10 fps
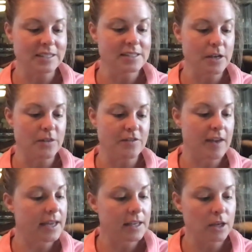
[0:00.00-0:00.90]
So
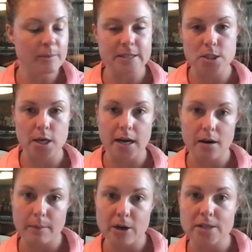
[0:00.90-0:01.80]
thank you, Mr.
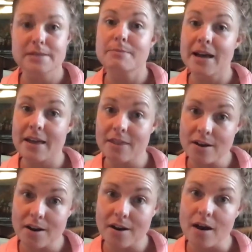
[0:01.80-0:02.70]
Harry Byrne's
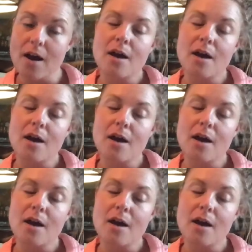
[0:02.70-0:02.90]
mother,